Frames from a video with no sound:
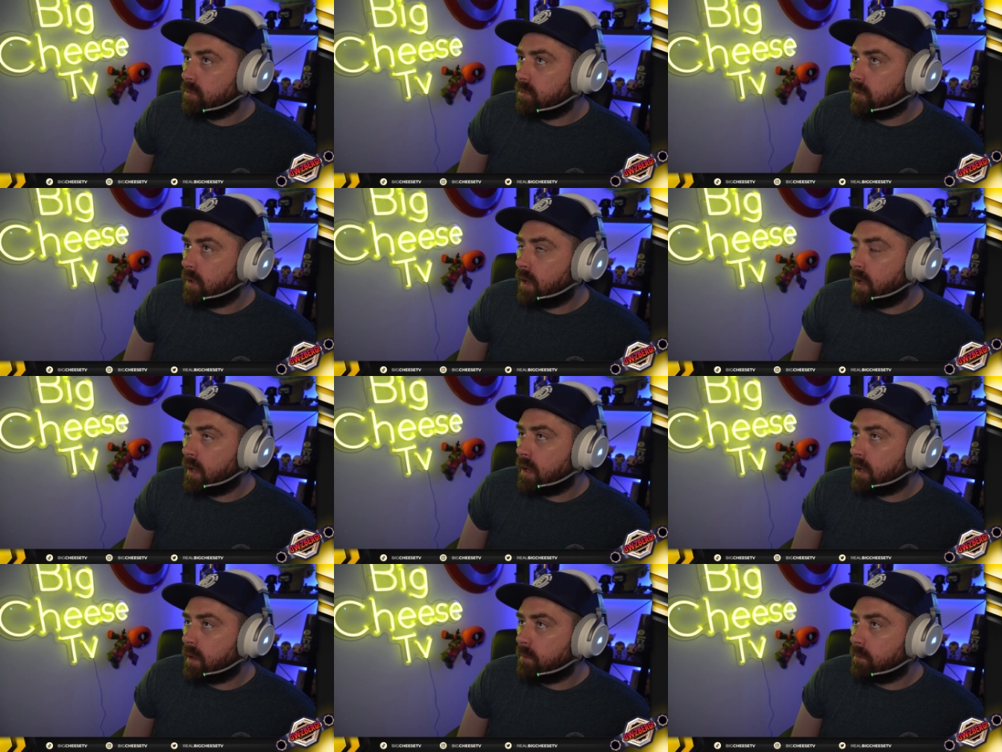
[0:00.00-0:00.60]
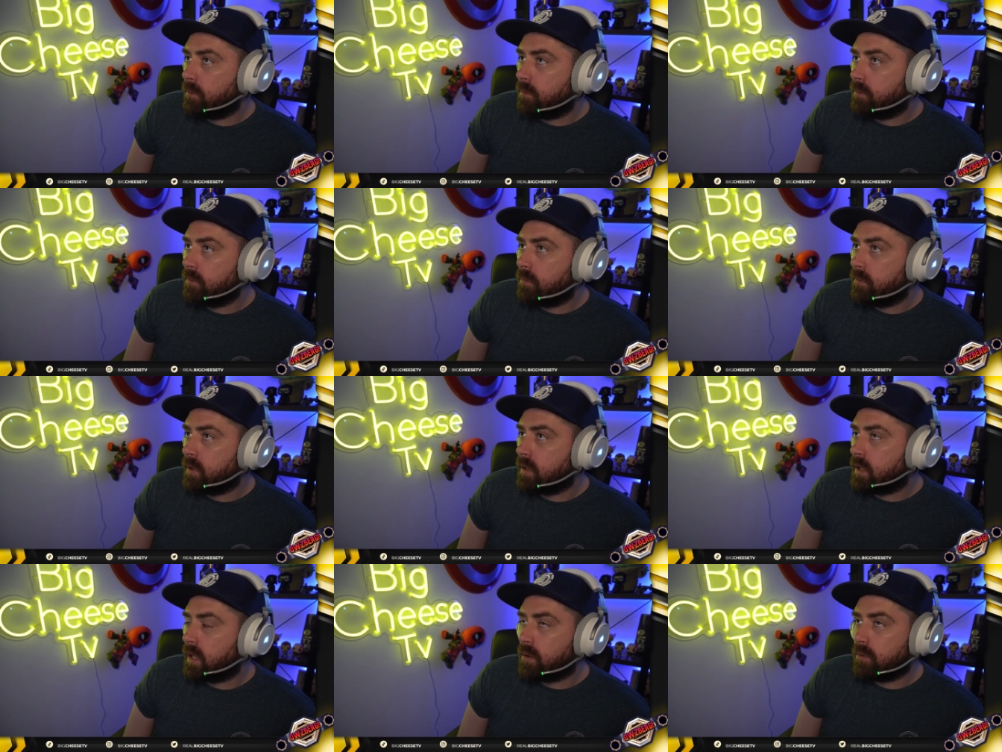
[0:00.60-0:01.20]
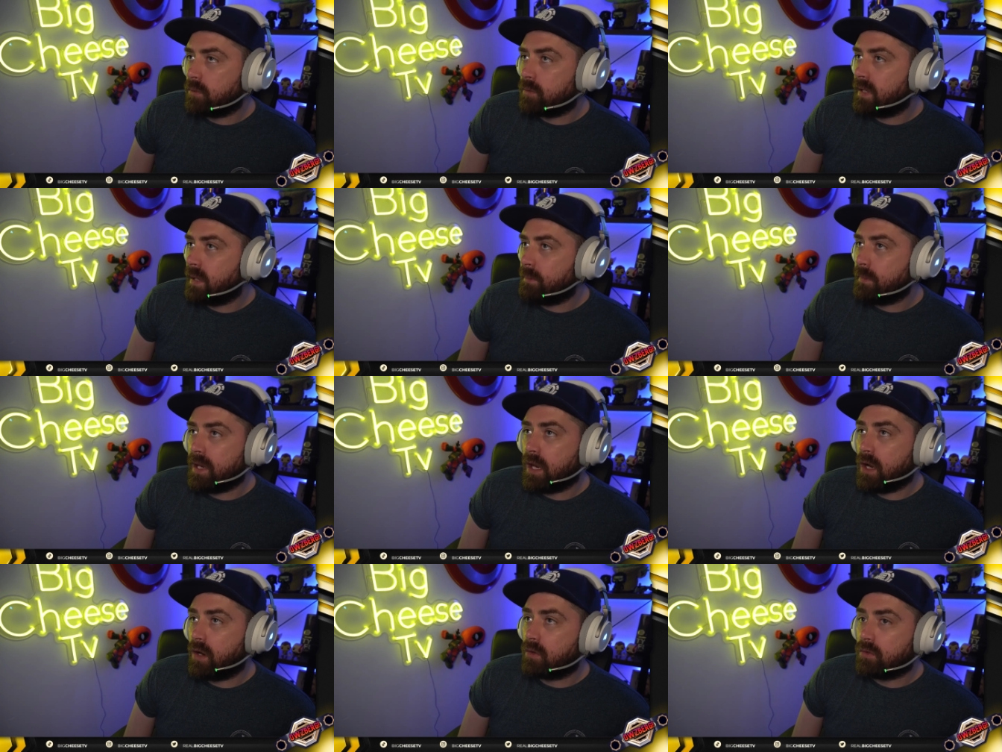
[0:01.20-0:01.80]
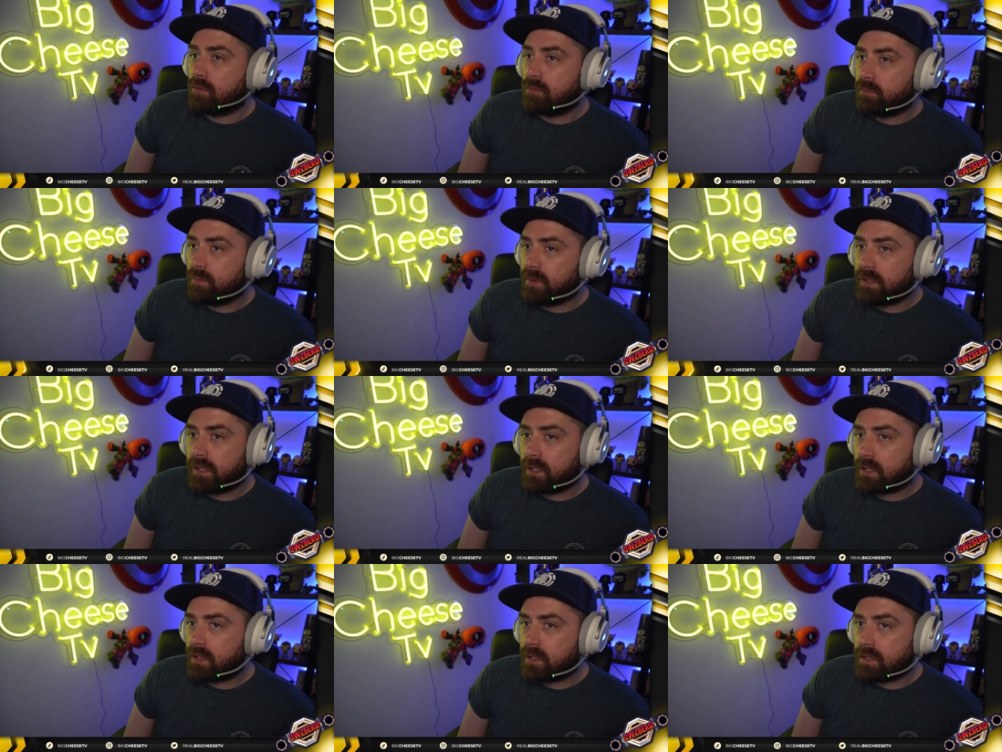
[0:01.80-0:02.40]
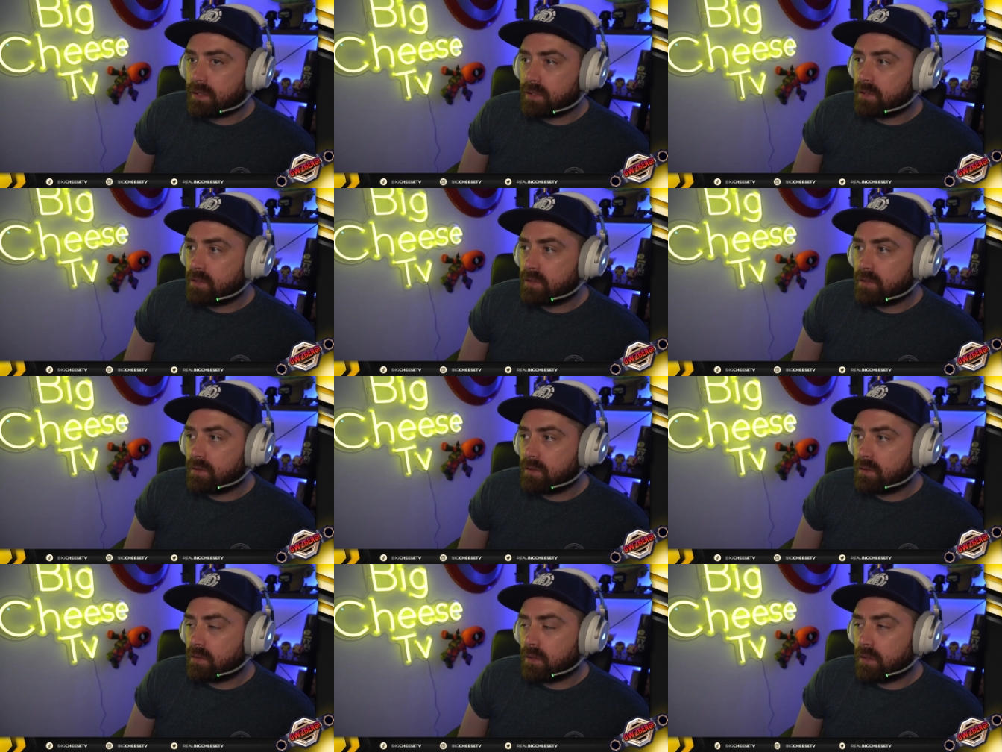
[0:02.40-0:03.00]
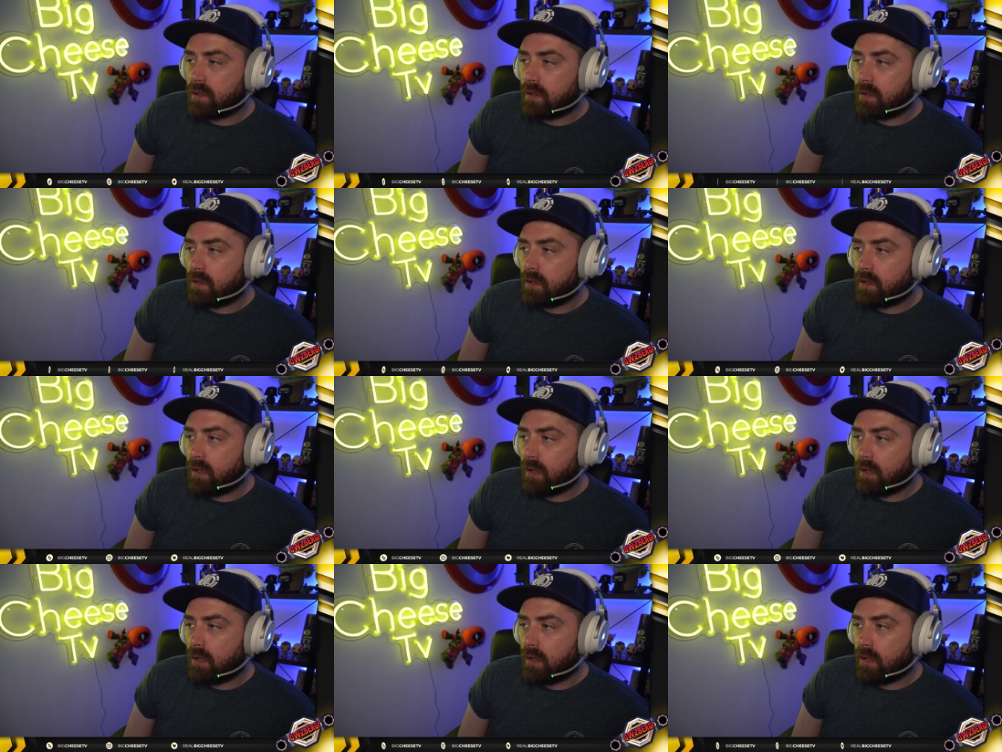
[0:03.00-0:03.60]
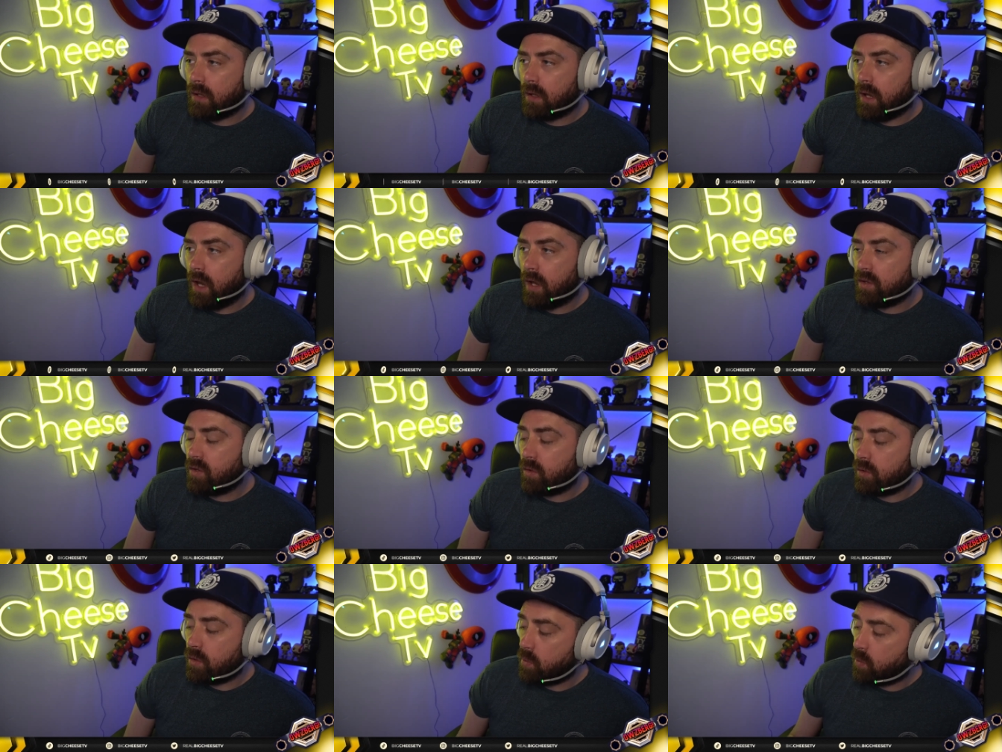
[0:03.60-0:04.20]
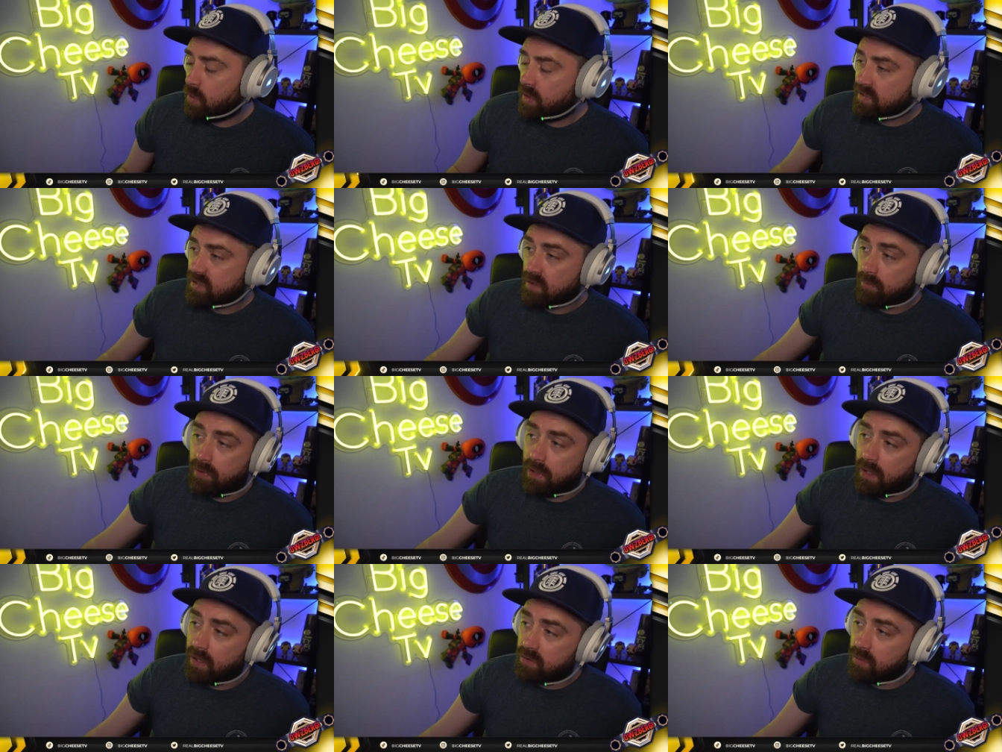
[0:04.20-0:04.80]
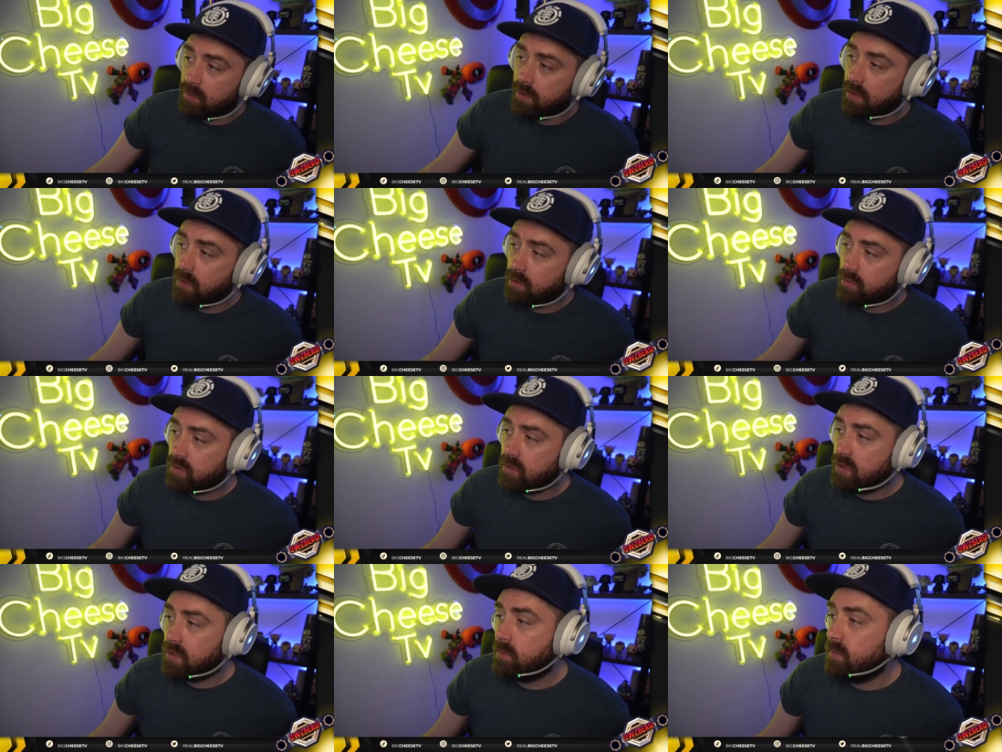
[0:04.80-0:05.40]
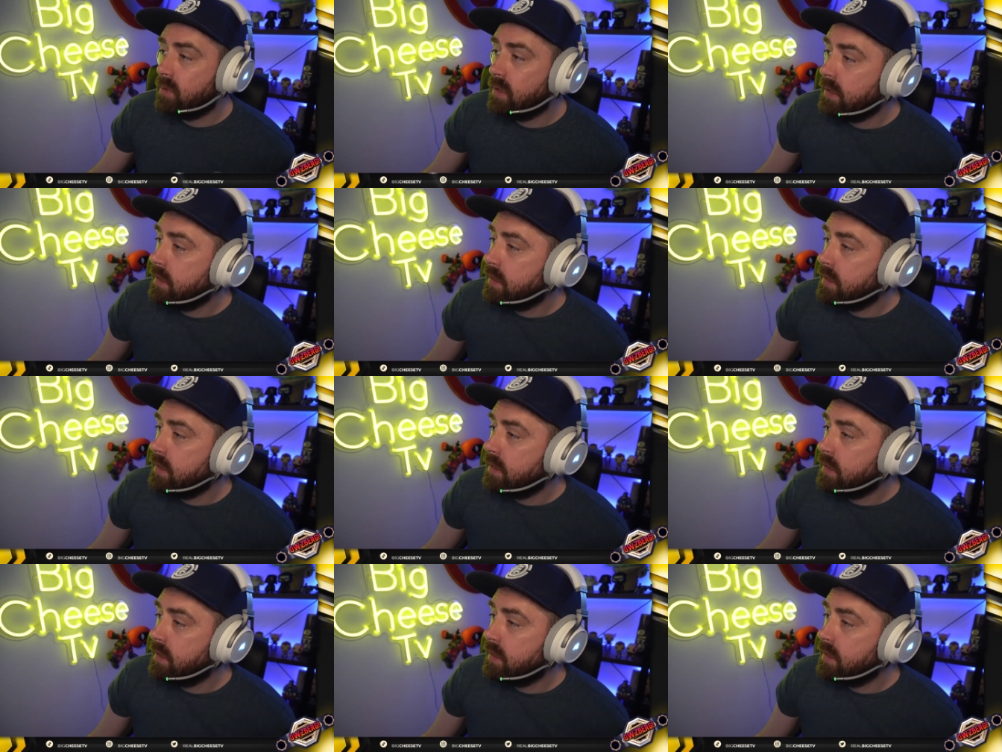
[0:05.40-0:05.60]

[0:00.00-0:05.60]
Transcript: um, you know, let me know because uh, I don't know what it's going to be like doing it long term.